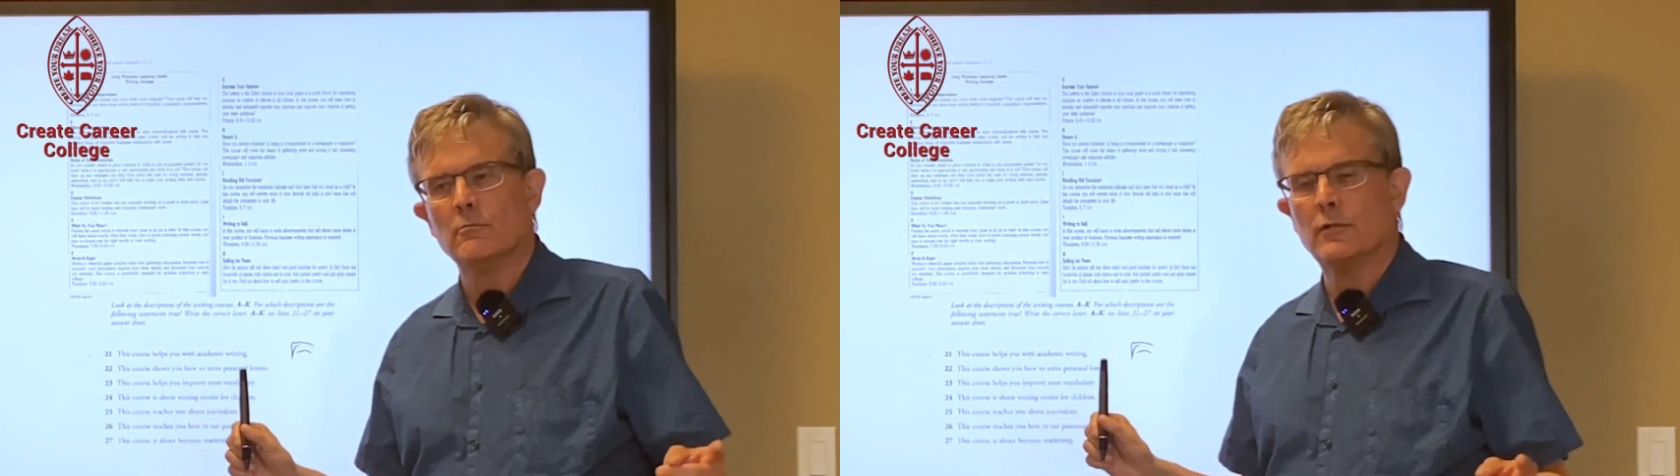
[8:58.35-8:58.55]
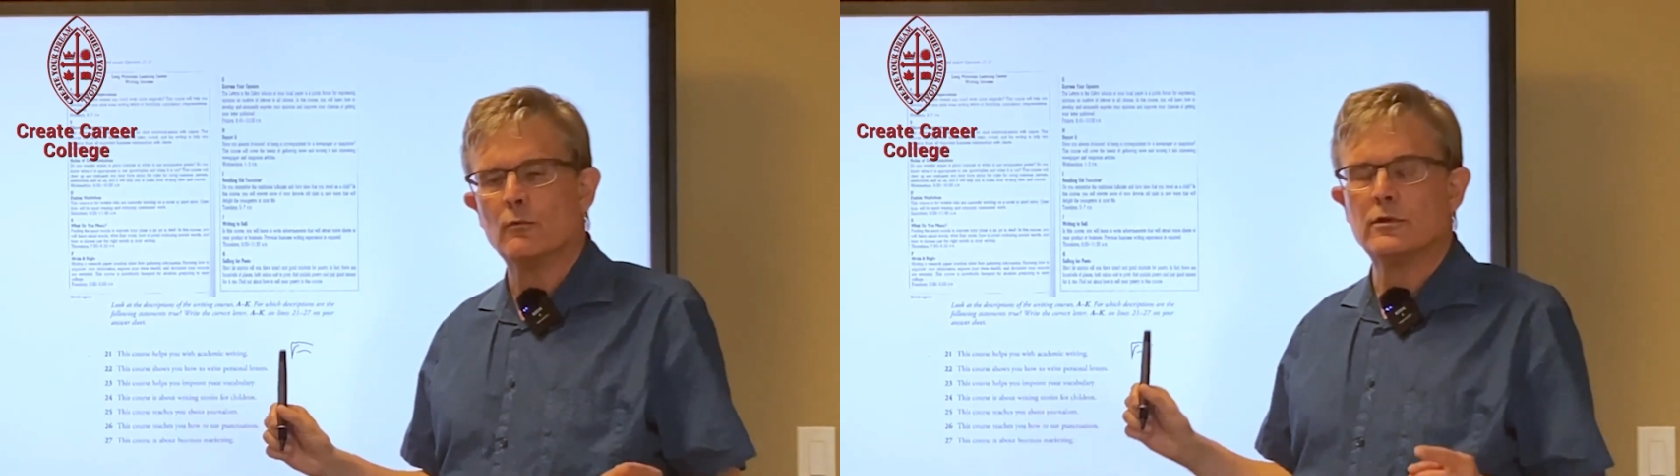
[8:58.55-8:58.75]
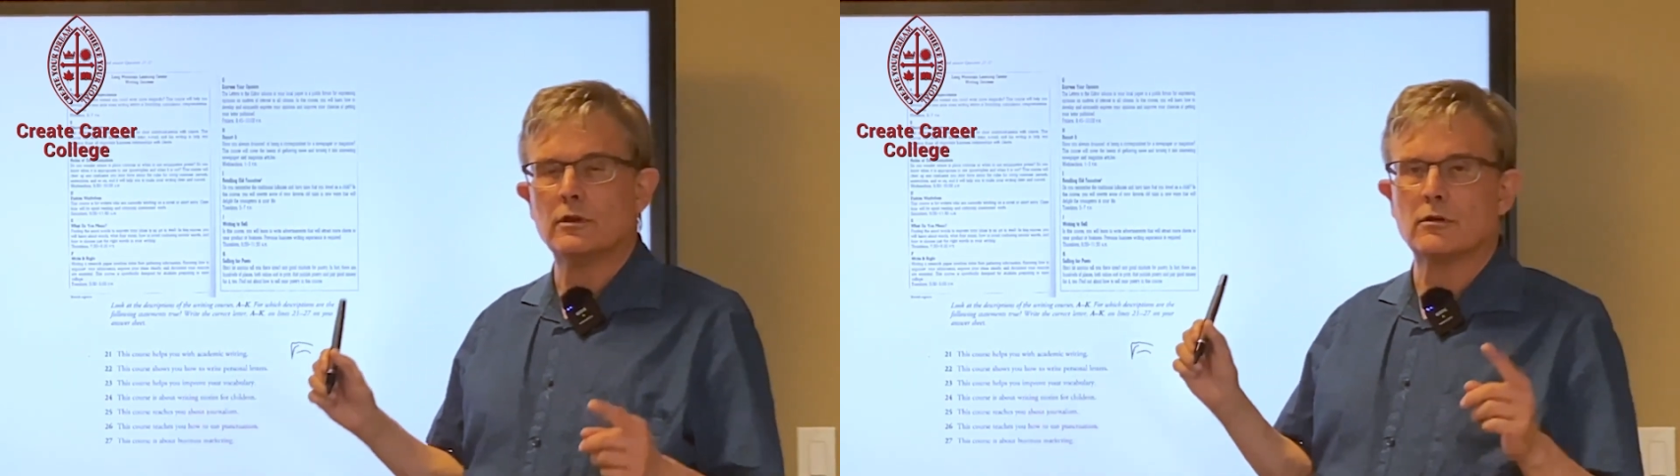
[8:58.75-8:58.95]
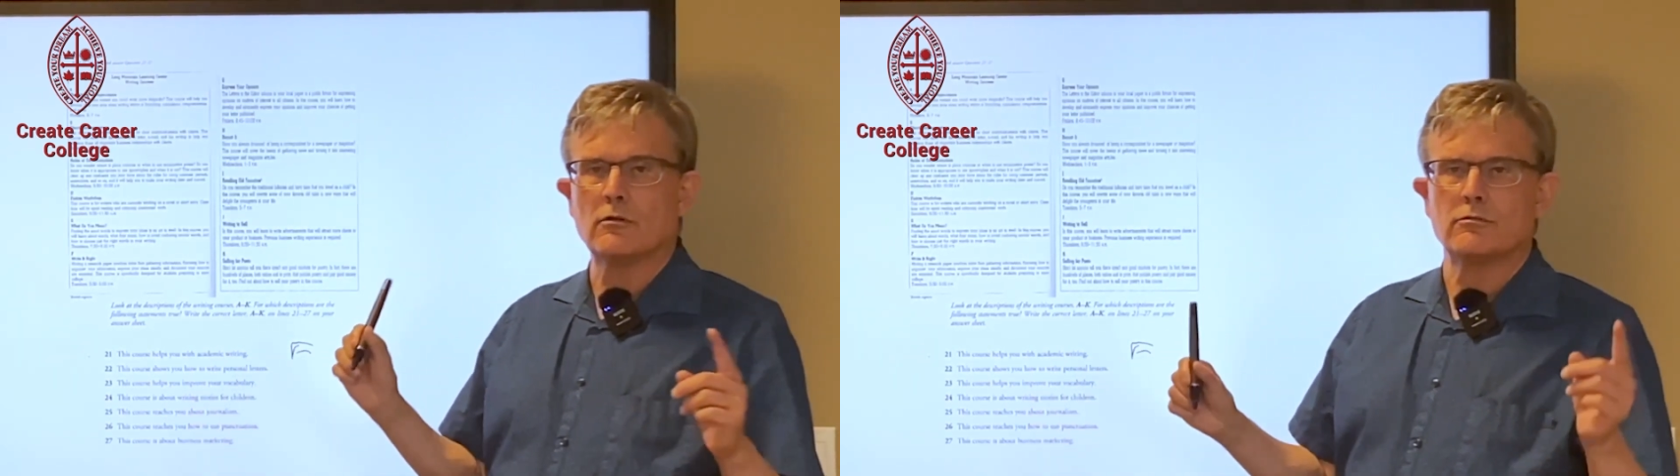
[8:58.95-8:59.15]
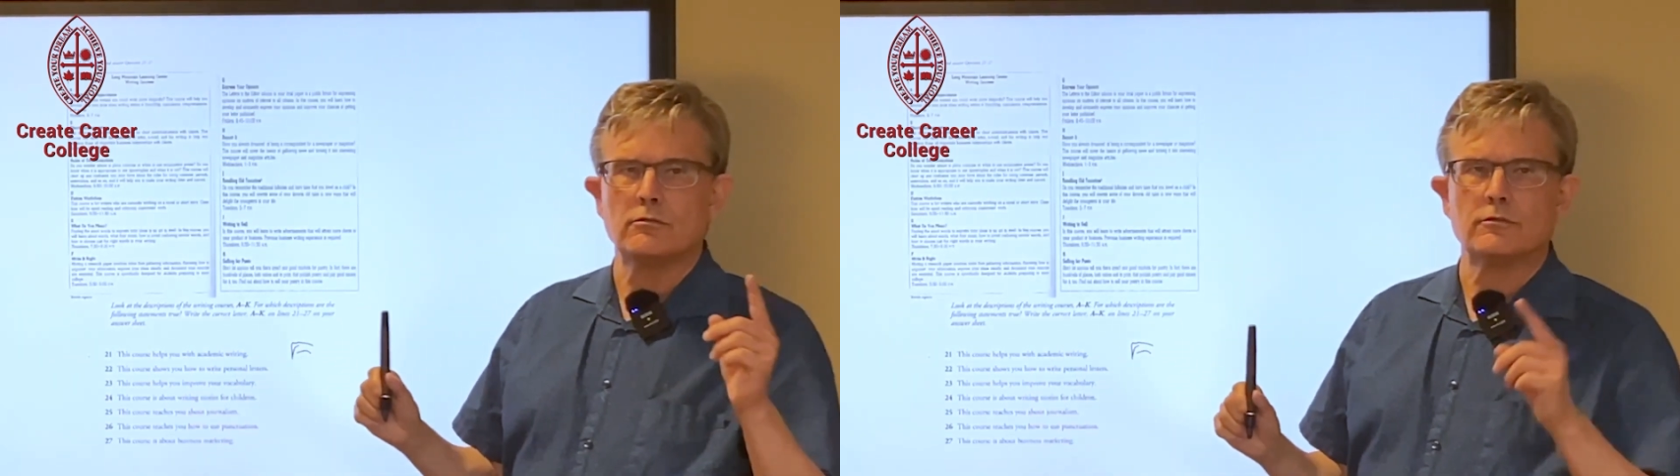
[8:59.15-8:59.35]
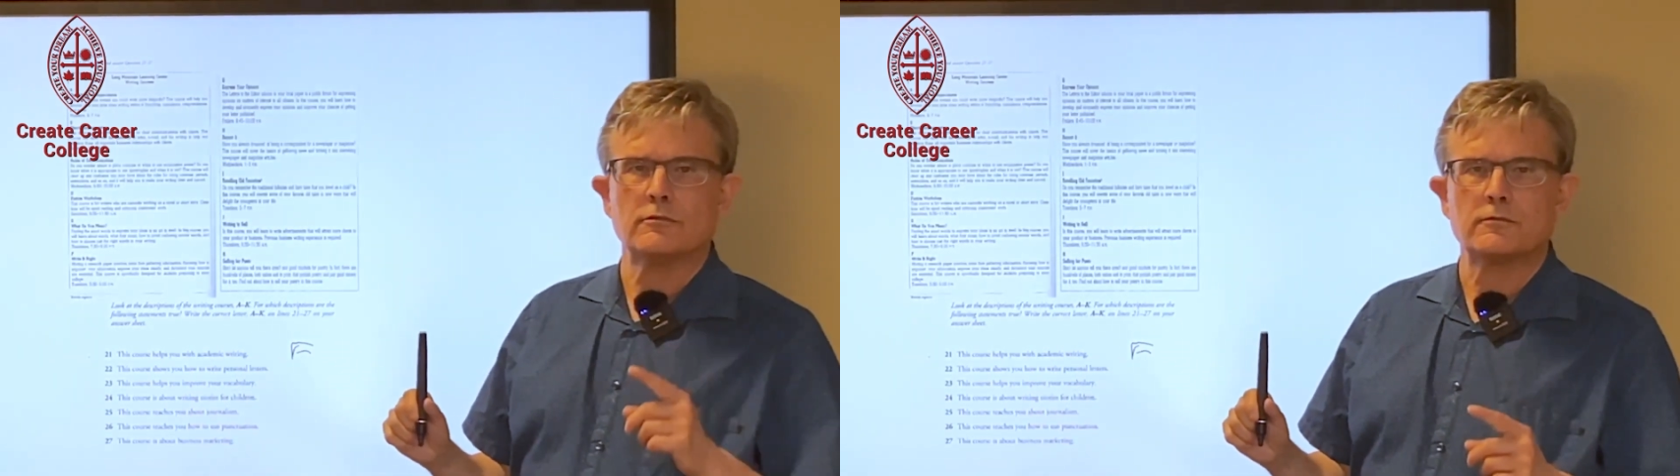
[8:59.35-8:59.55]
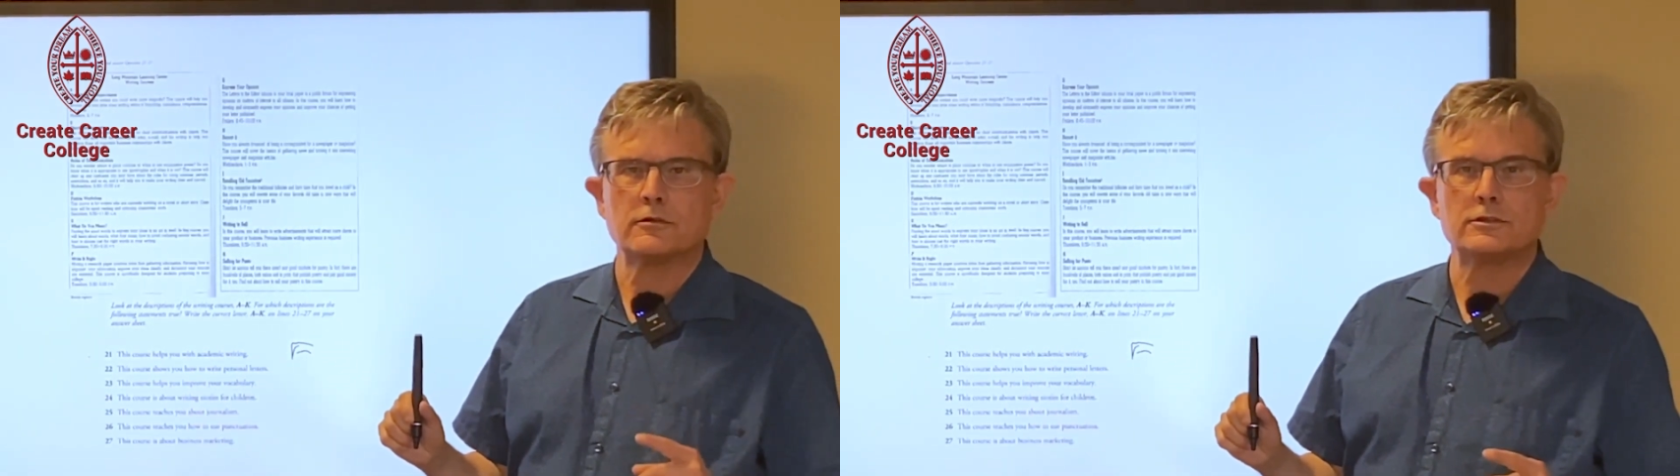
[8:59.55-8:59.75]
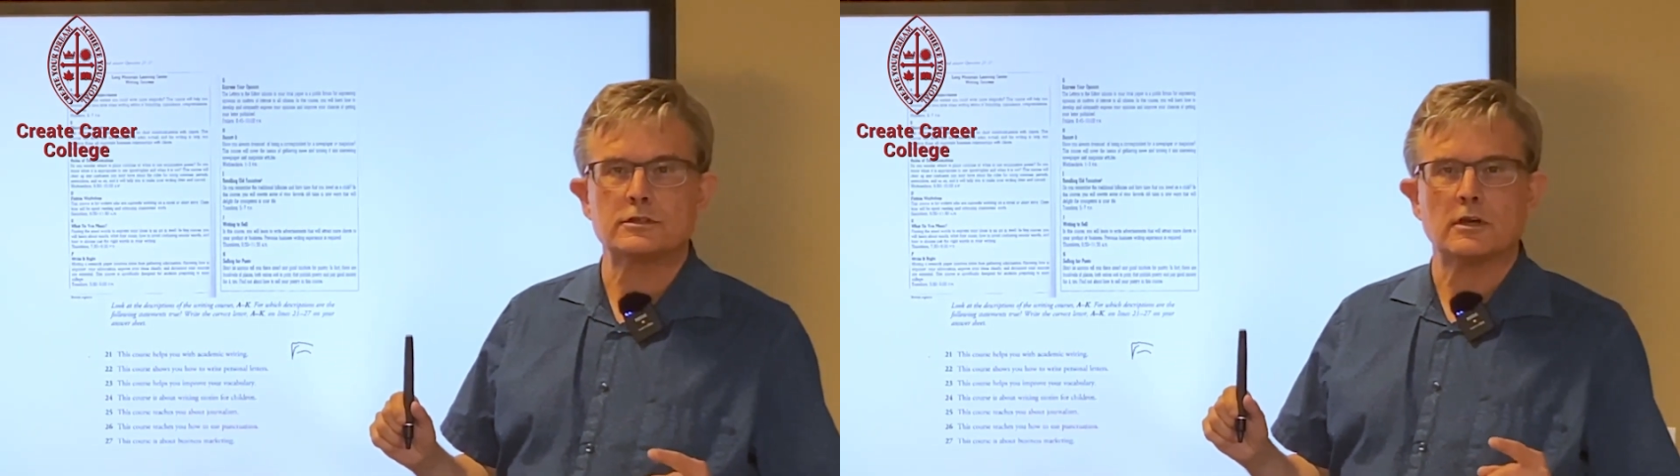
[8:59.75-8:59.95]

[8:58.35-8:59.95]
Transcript: But when you go through it the first